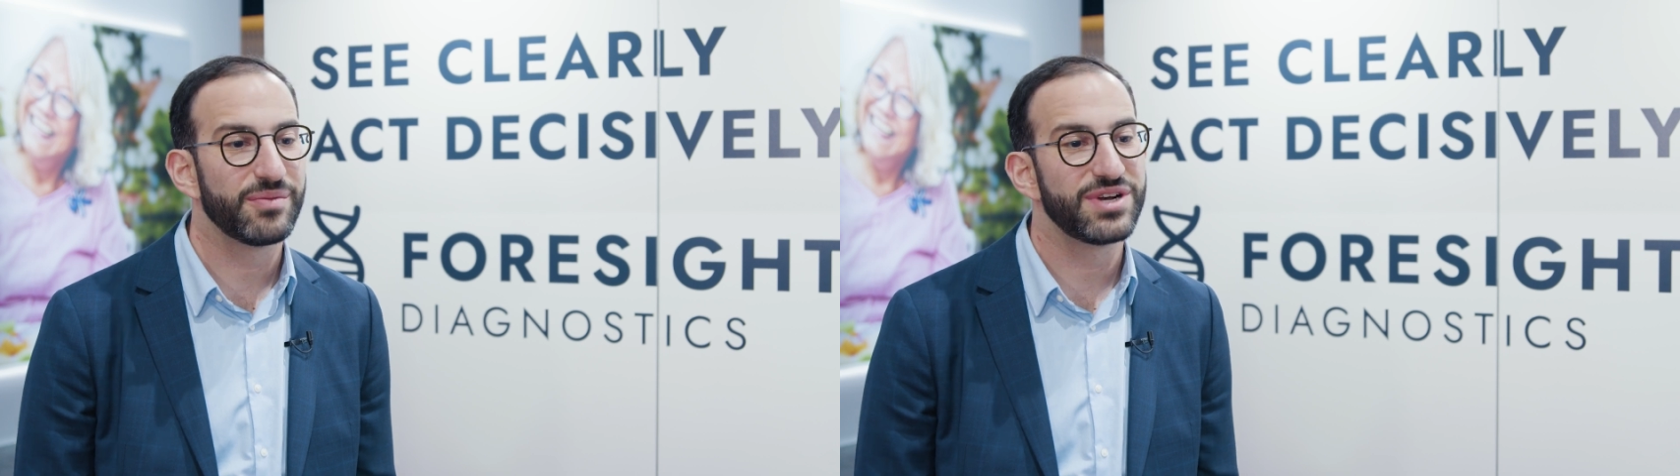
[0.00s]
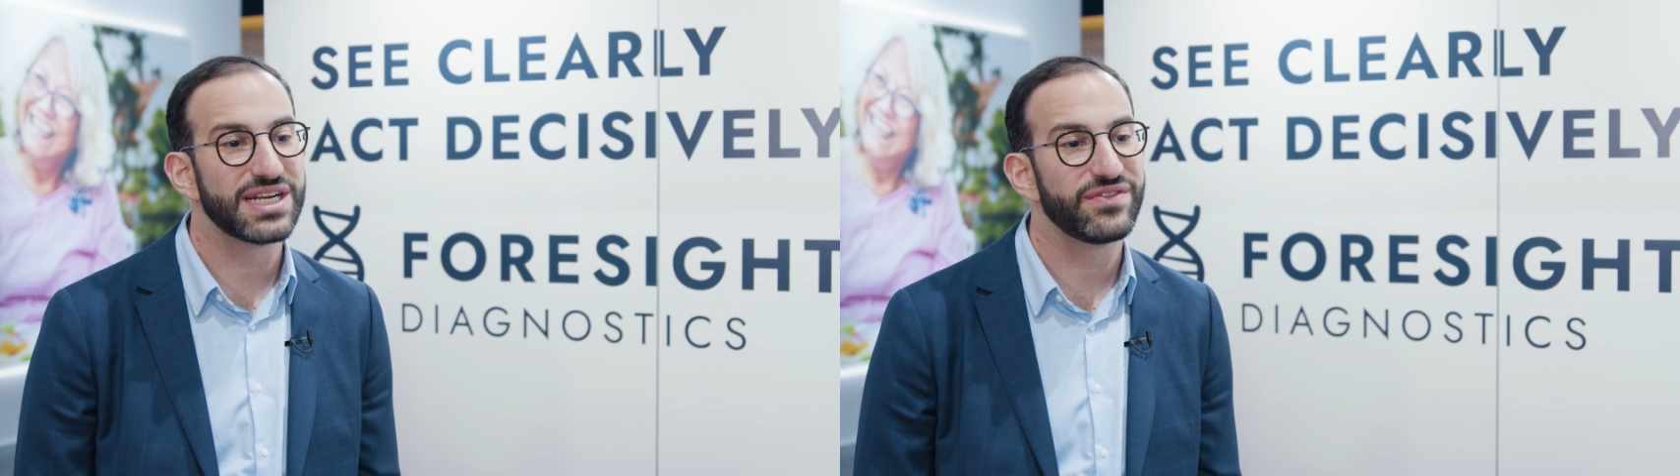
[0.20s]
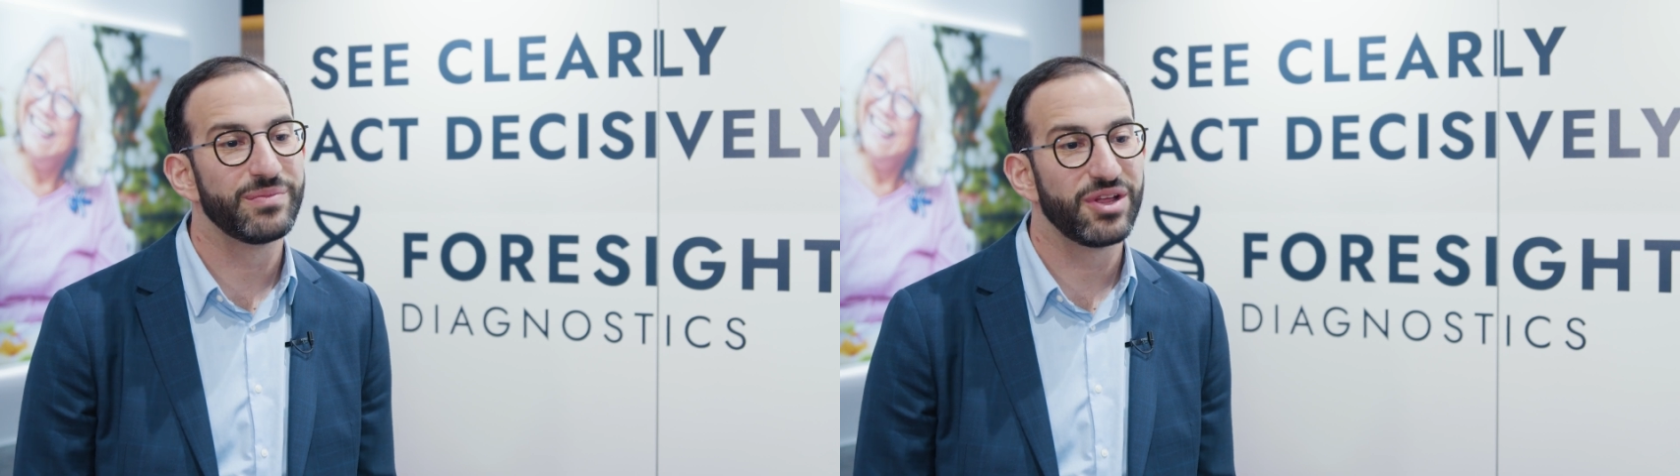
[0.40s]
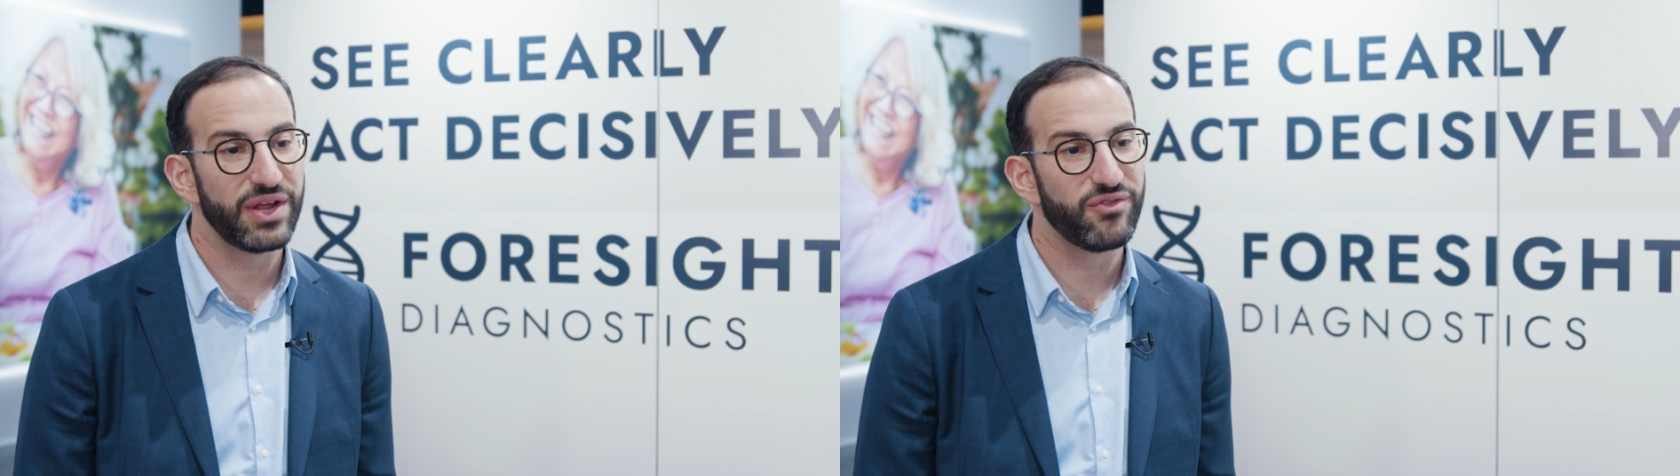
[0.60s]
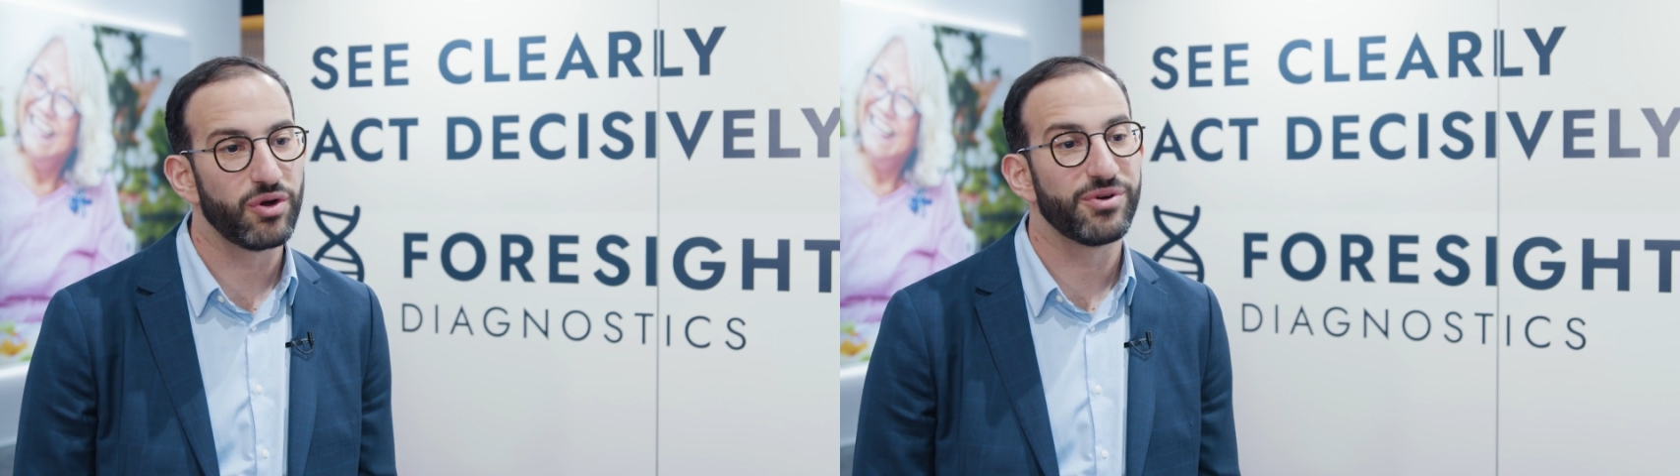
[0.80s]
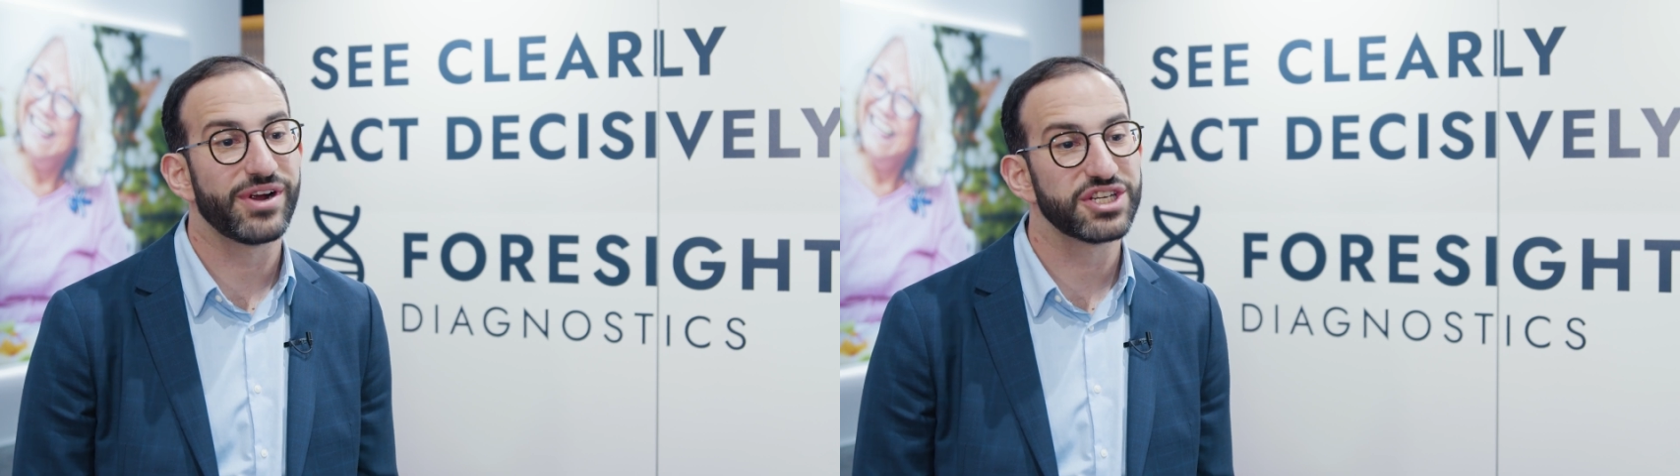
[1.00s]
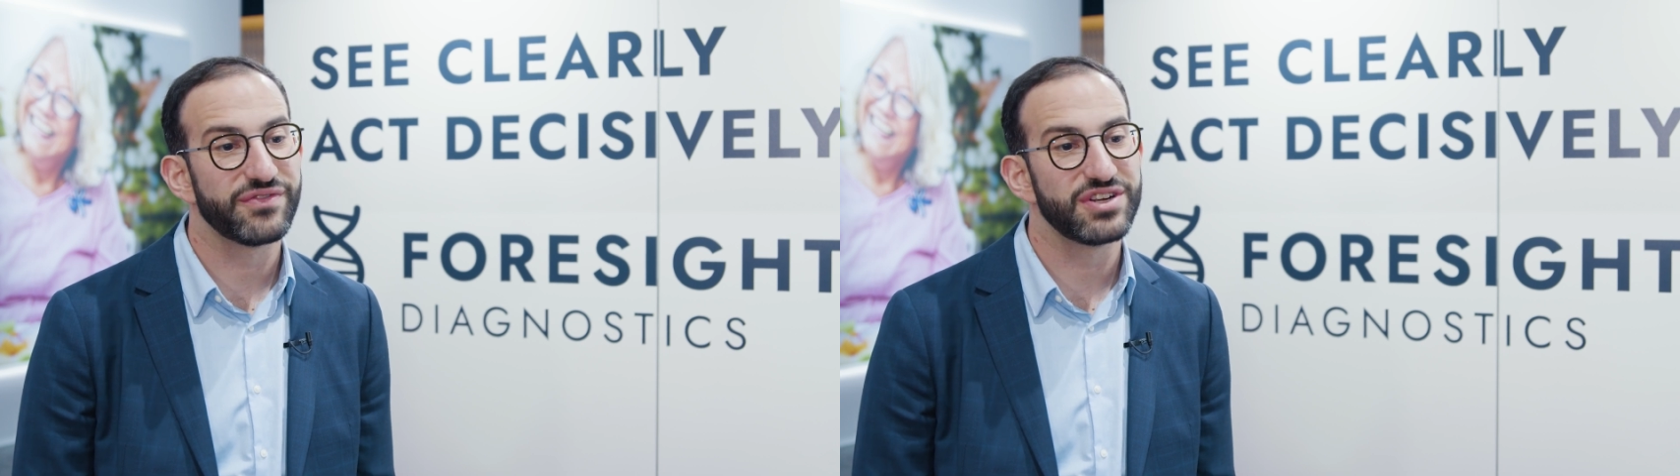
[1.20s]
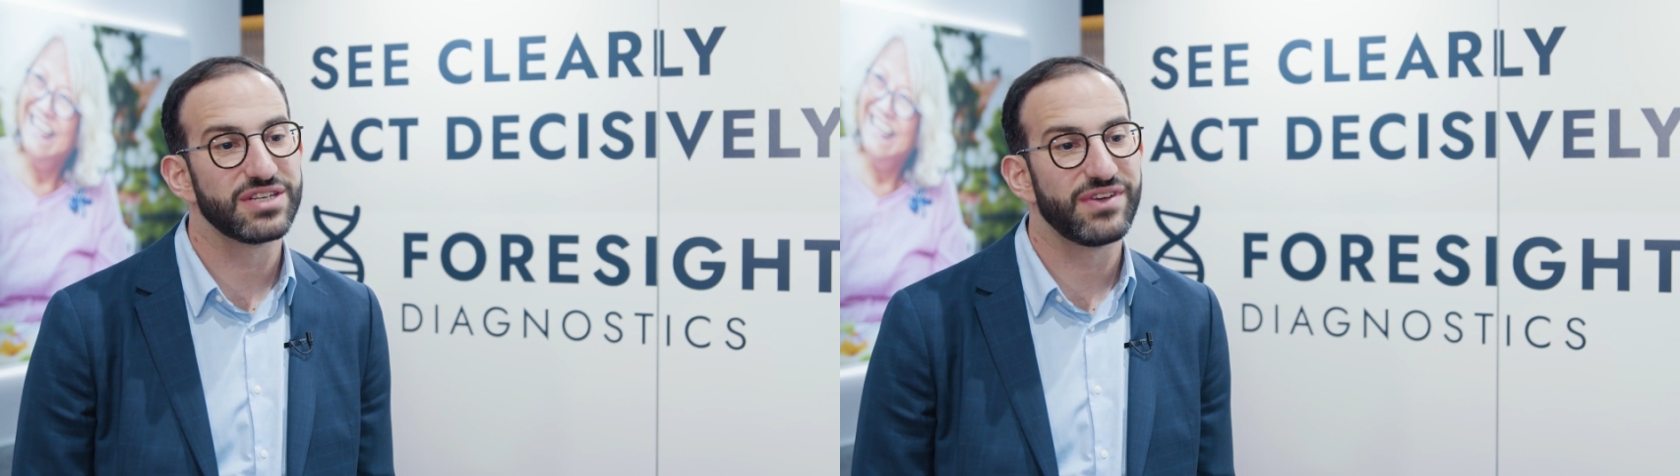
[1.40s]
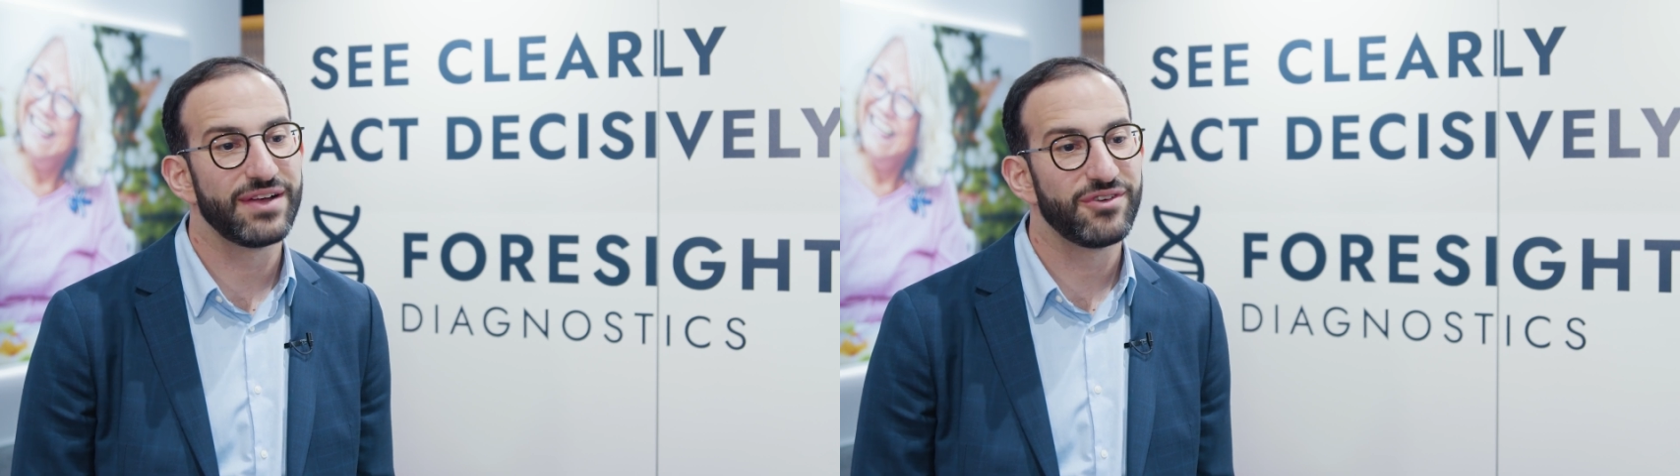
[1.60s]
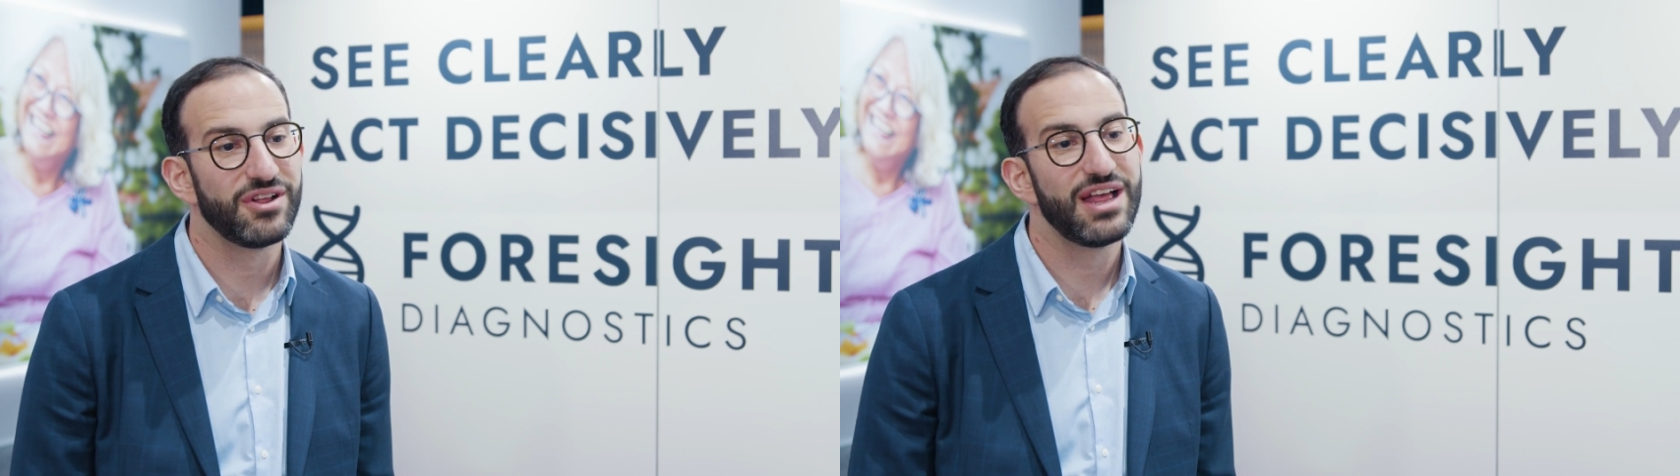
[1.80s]
the predictive ability for progression-free
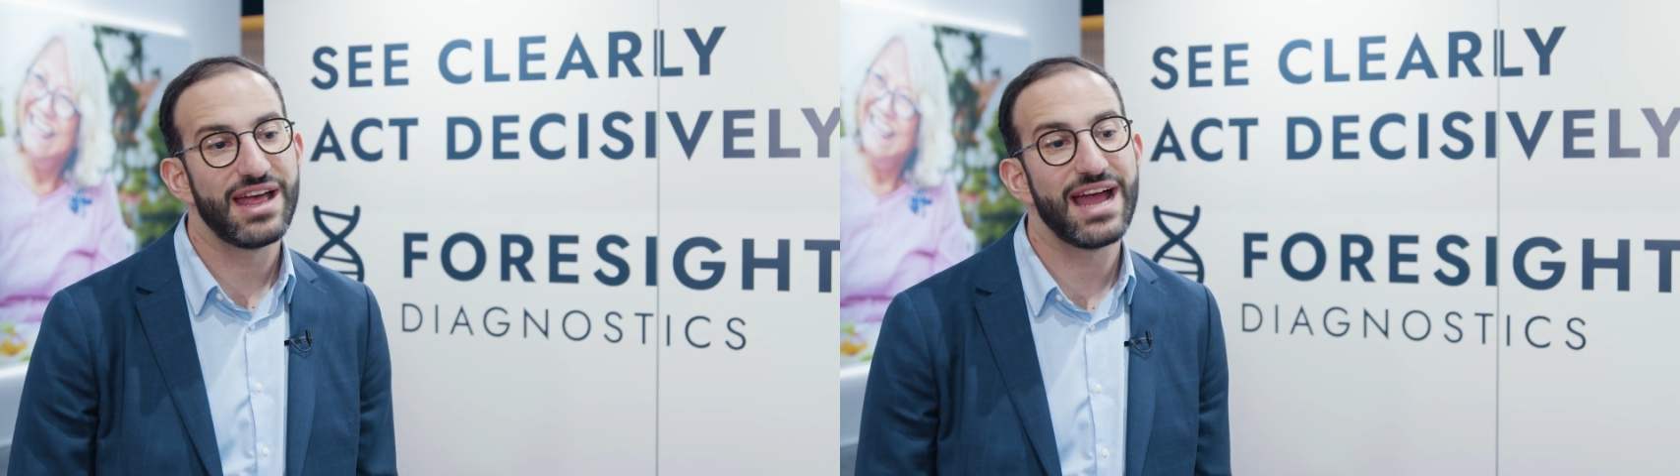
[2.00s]
survival